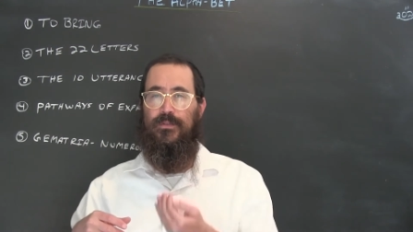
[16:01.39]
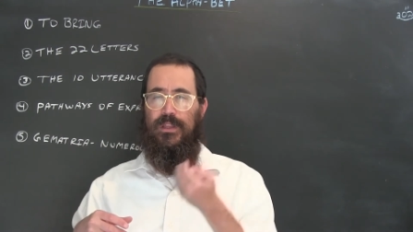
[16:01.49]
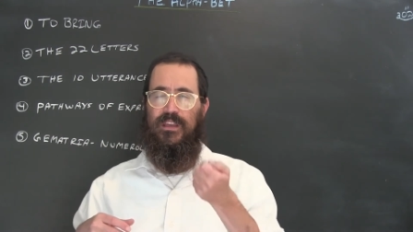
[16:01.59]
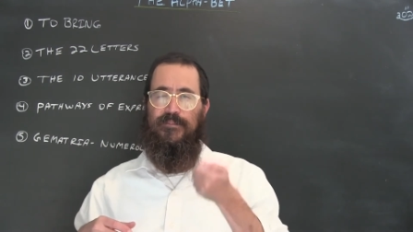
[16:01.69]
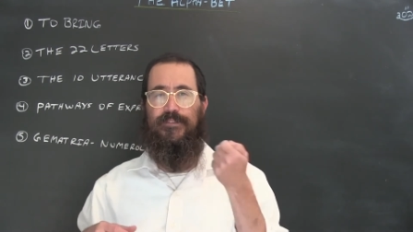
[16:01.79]

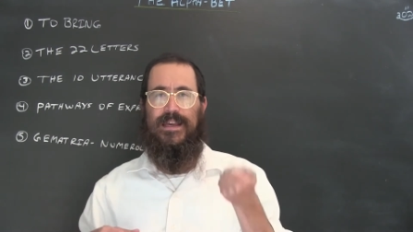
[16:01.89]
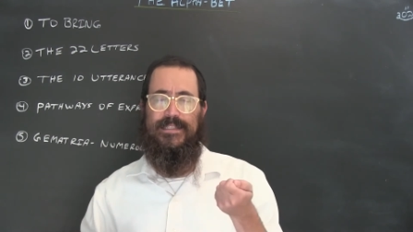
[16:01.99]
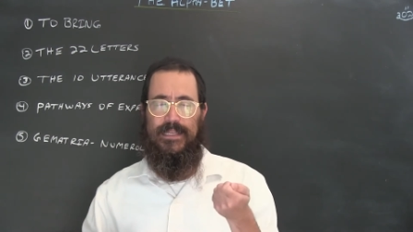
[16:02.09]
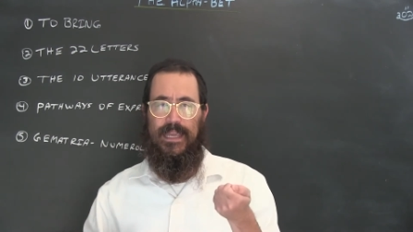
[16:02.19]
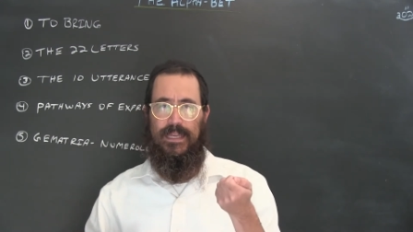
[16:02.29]
really
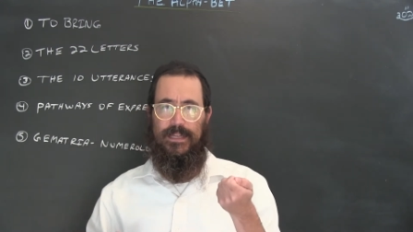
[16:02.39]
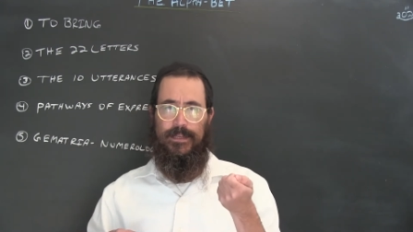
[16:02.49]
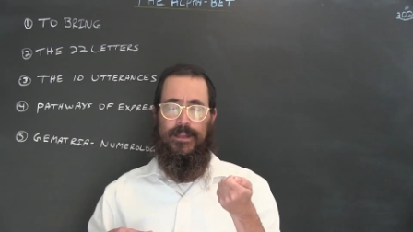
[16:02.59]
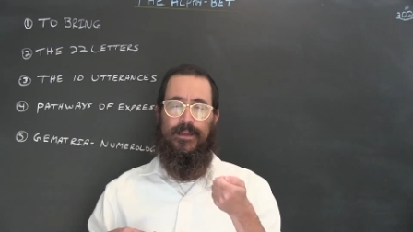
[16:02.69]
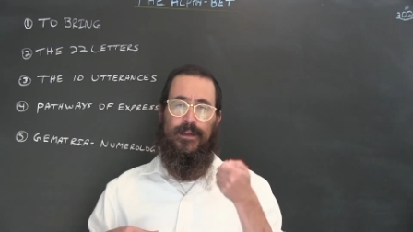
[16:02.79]
investigate
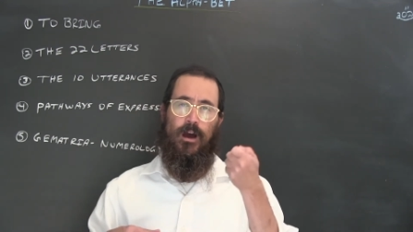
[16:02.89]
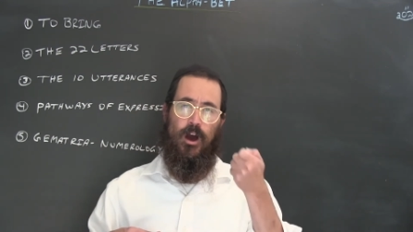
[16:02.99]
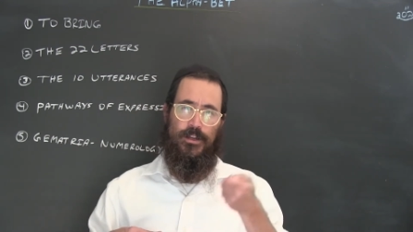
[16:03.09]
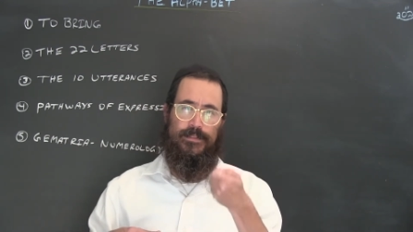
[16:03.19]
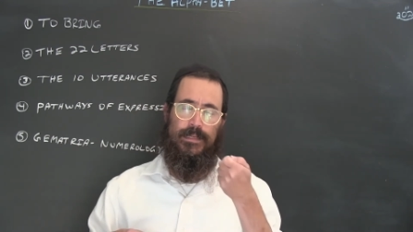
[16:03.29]
it
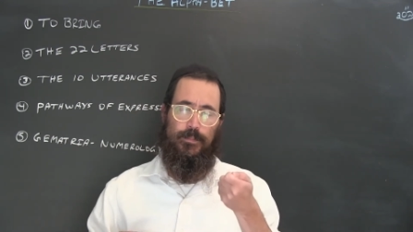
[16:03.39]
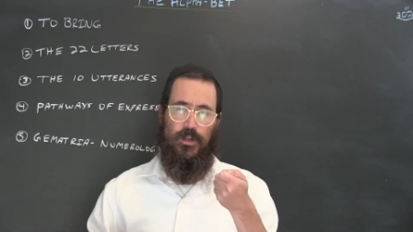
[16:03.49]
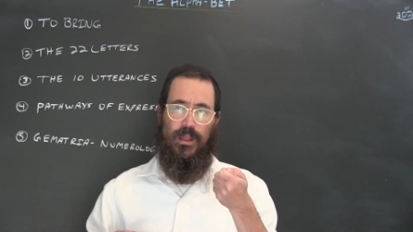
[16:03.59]
on a deeper